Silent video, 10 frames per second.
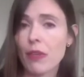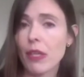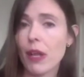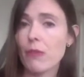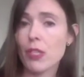
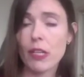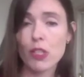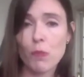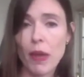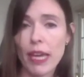you know,
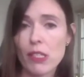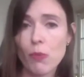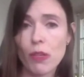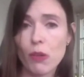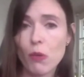touch
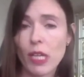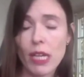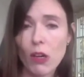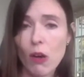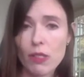base with your
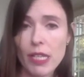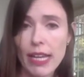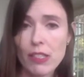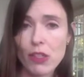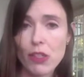key
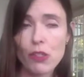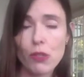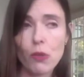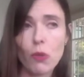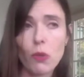contact at the
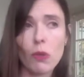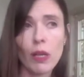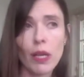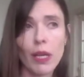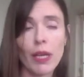school.